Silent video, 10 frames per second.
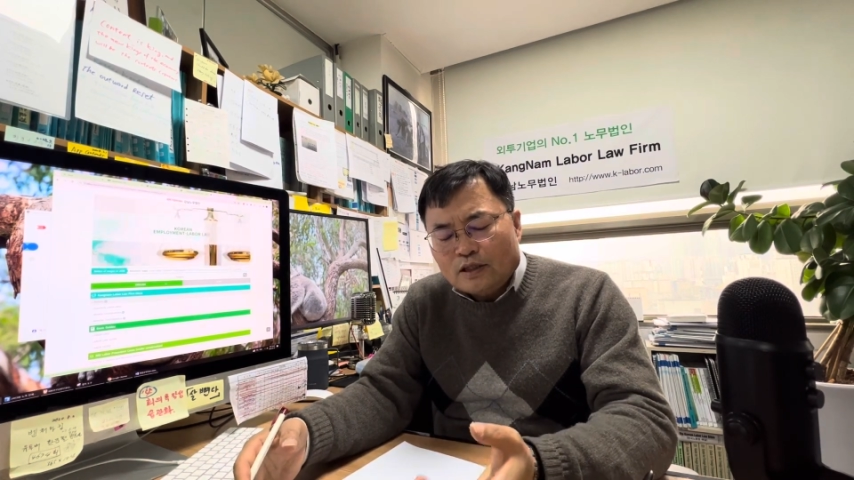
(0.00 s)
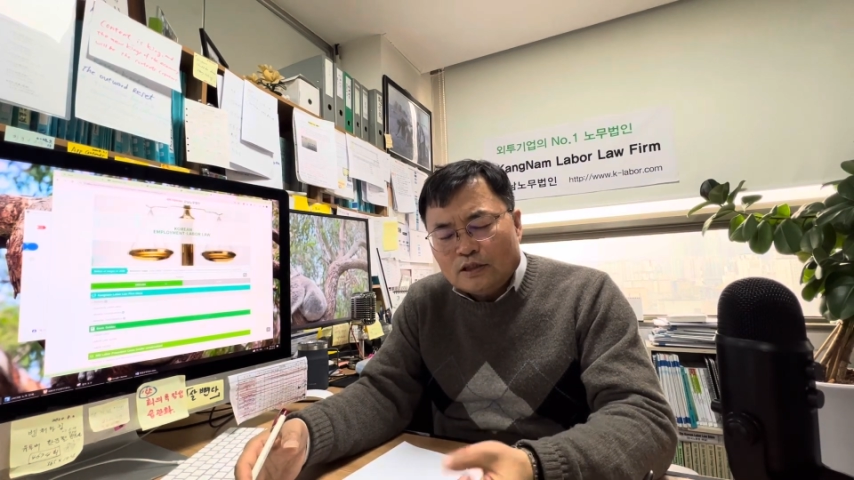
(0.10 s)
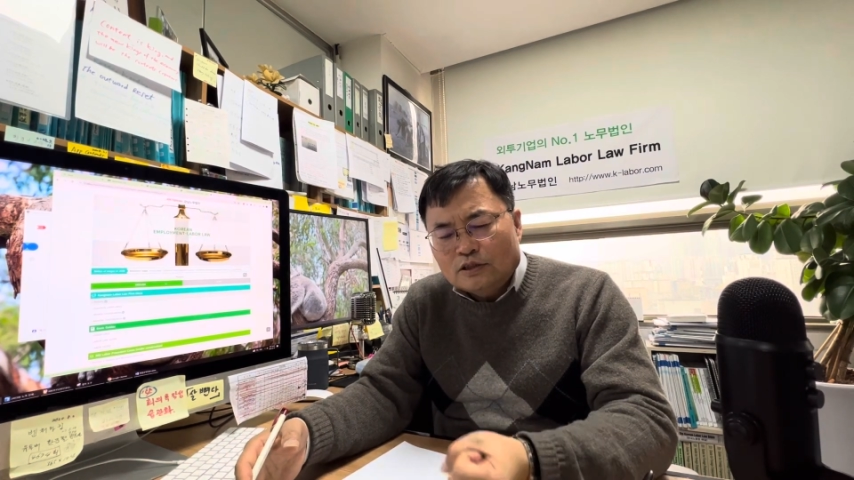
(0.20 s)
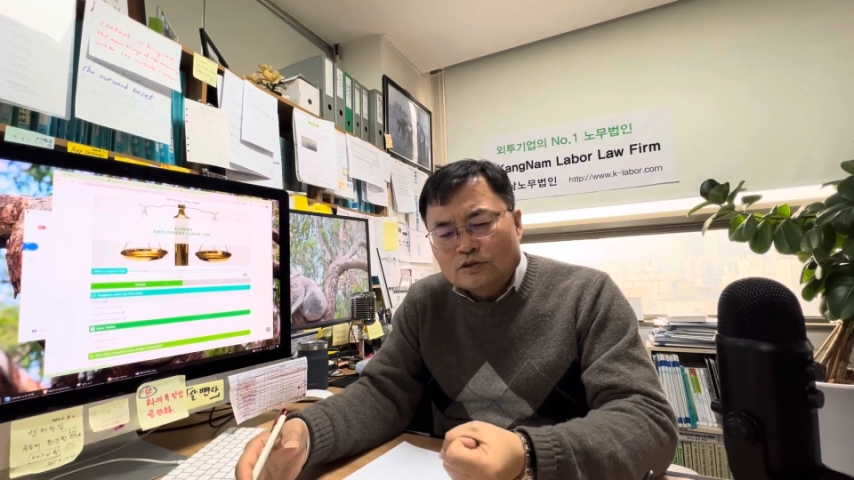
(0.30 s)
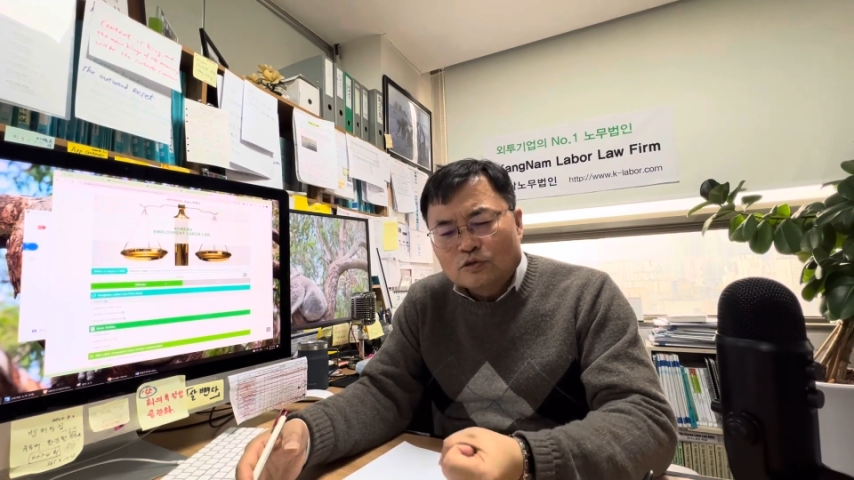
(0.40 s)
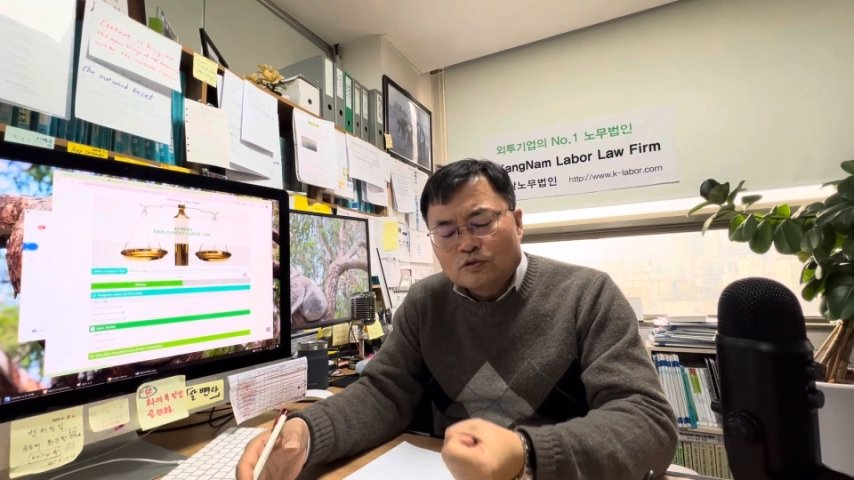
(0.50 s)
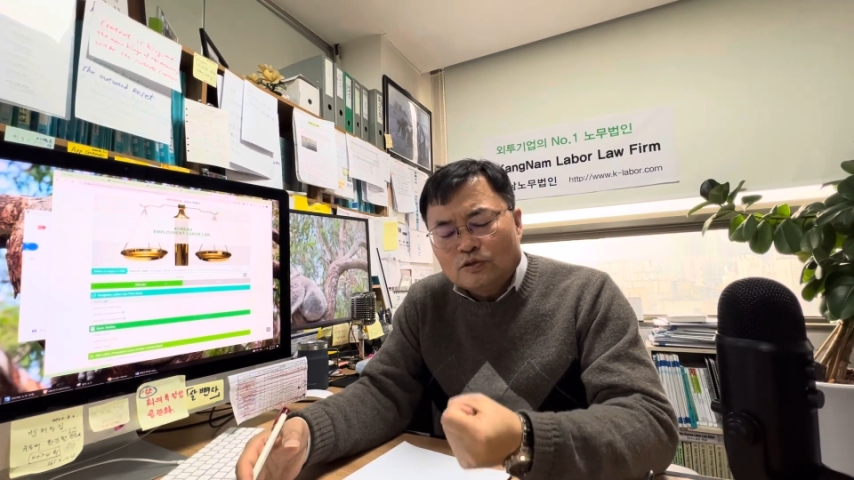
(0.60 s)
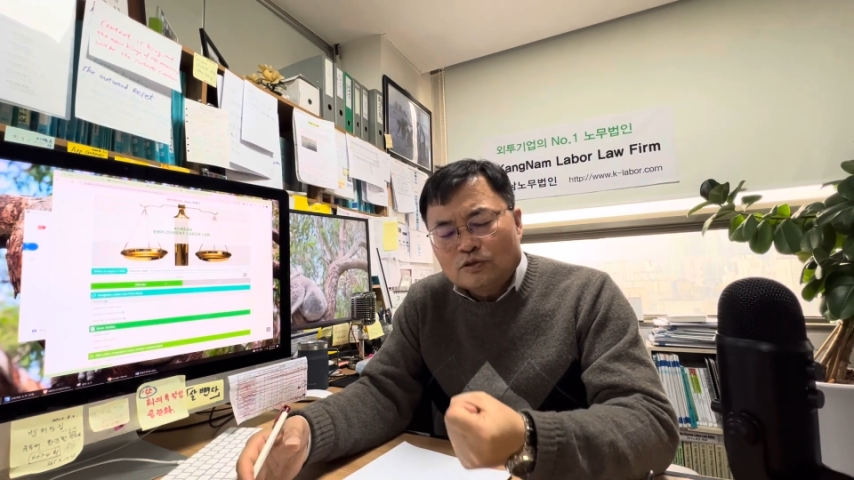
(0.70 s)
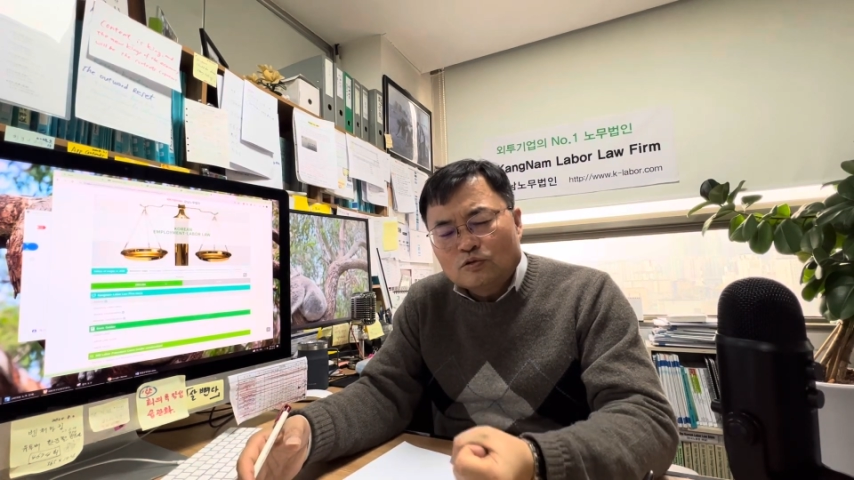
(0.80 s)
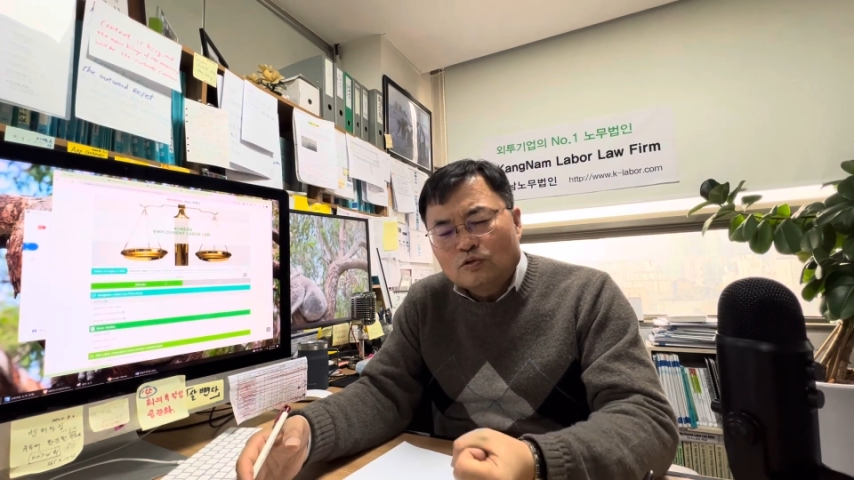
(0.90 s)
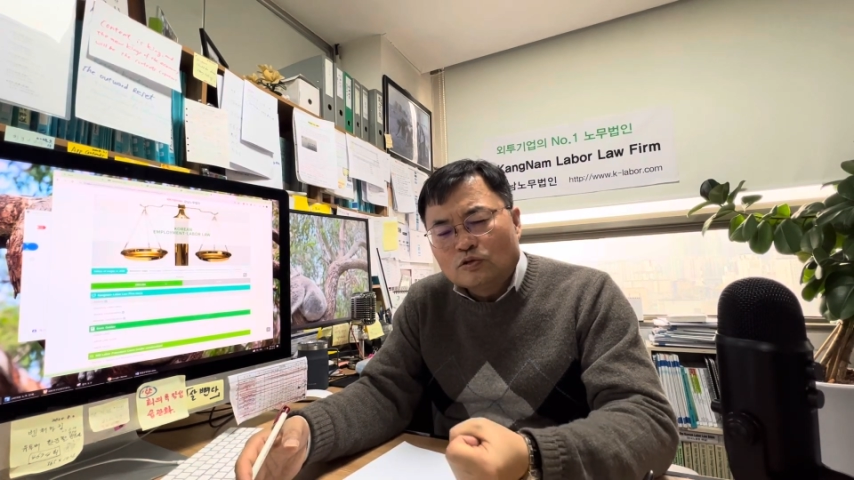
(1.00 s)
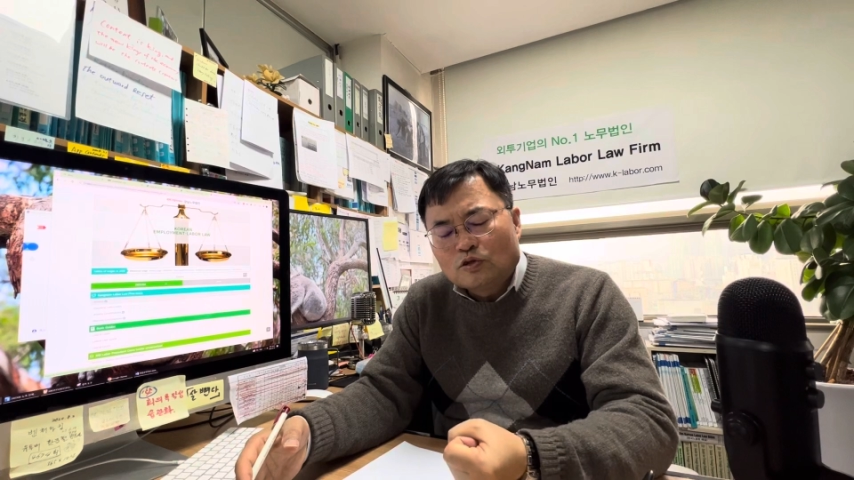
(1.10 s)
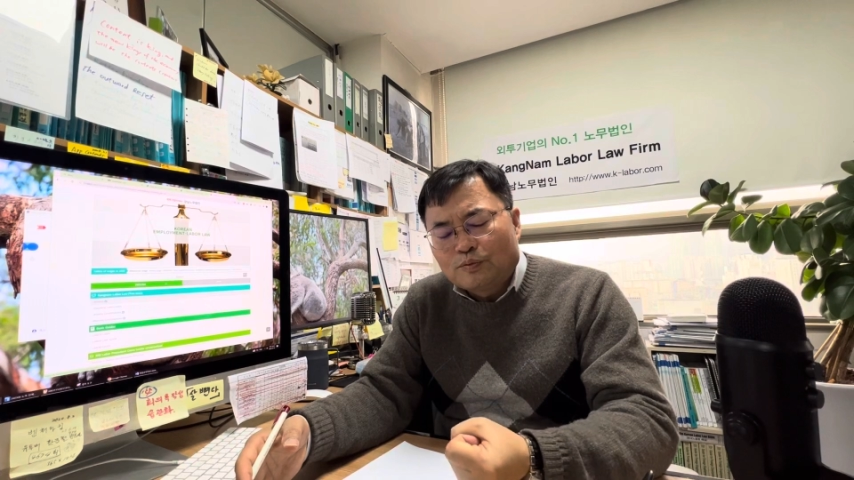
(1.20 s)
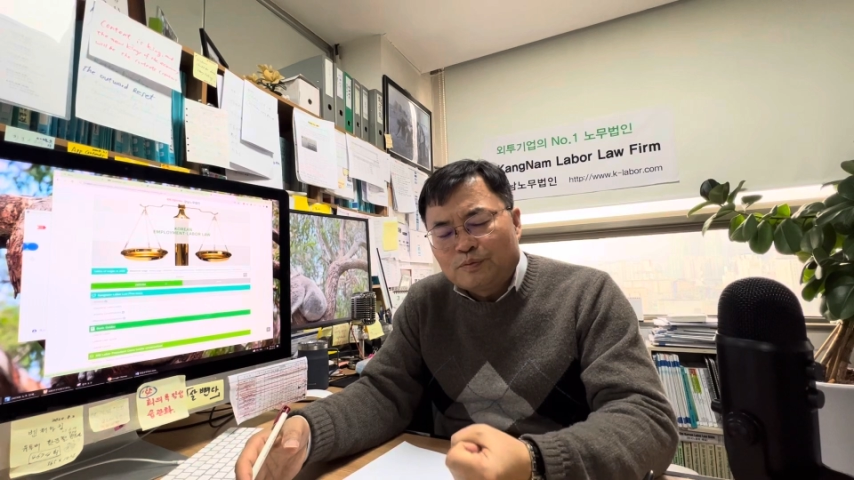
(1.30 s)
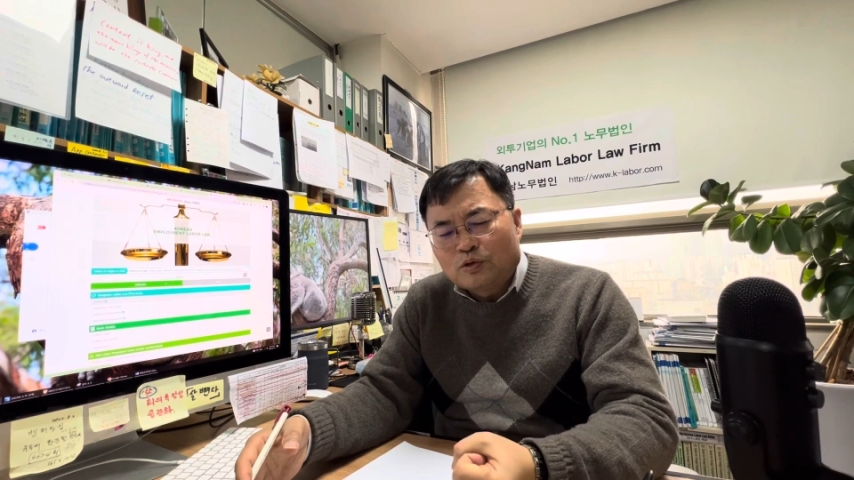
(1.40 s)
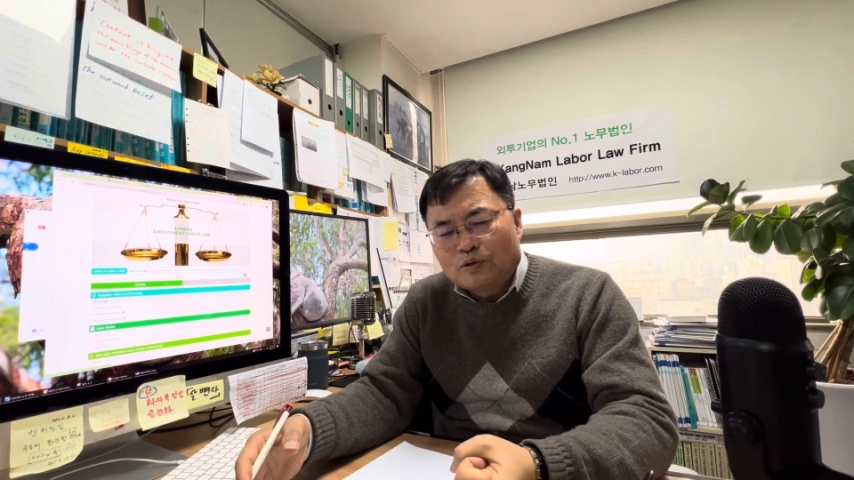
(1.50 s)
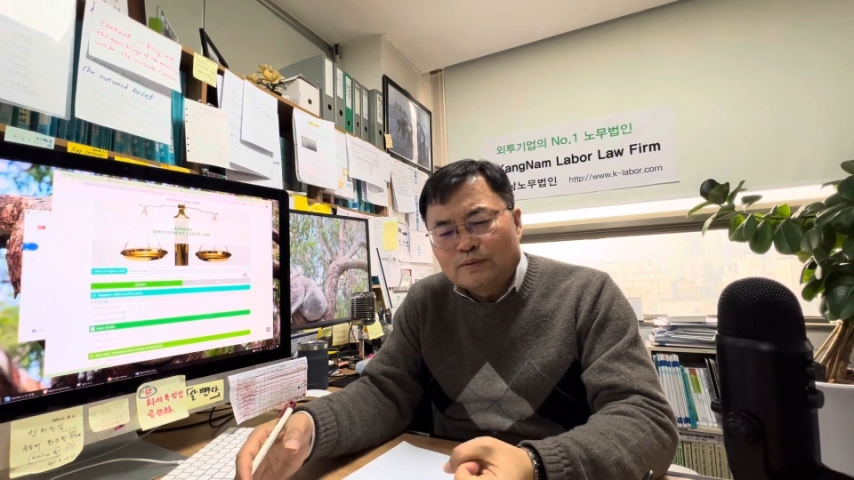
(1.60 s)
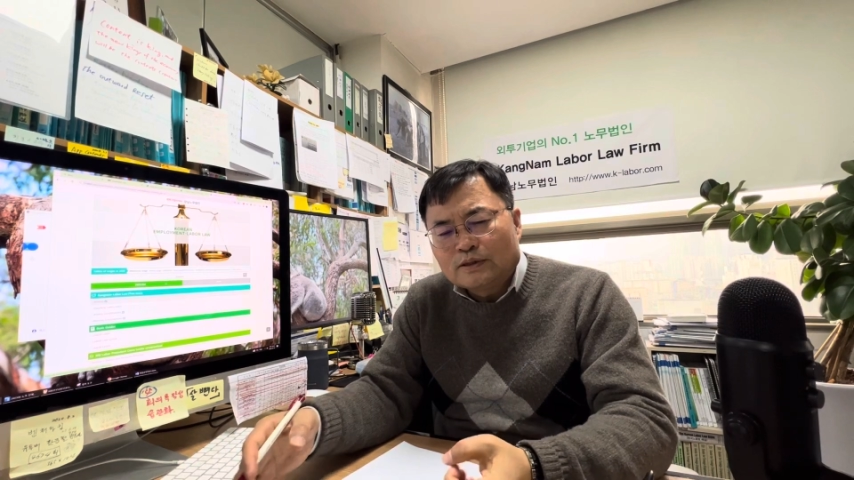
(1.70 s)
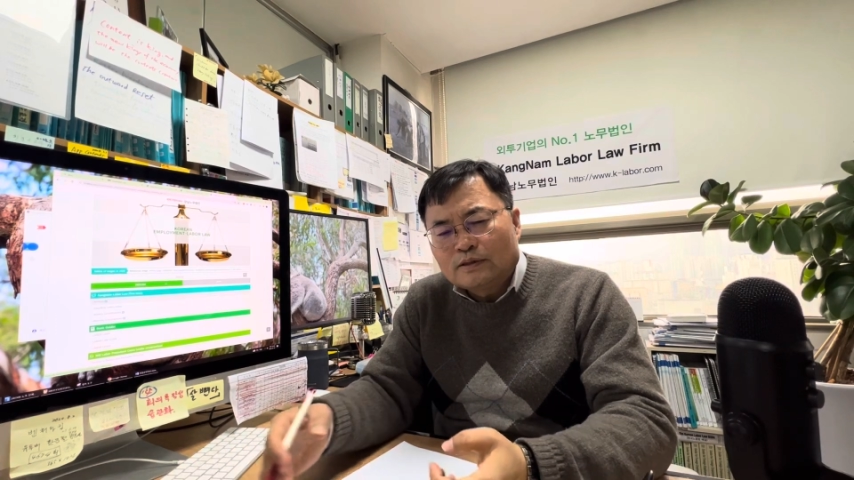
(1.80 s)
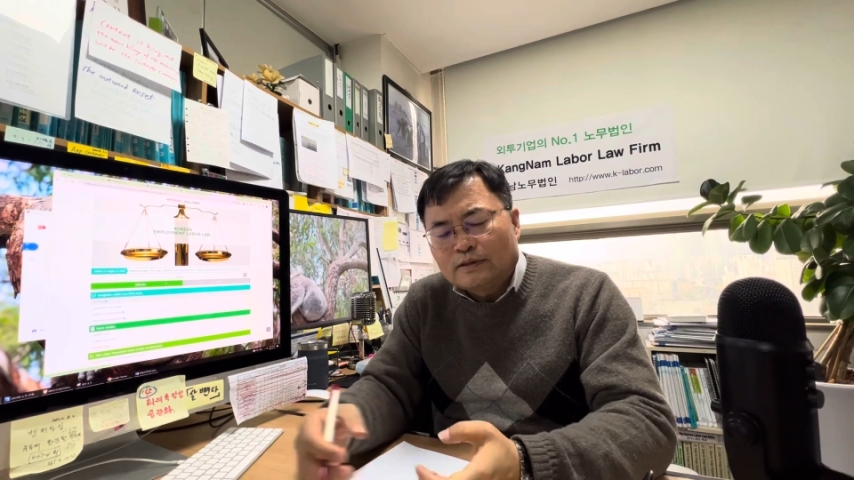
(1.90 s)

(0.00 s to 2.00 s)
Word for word: introduce rules of employment,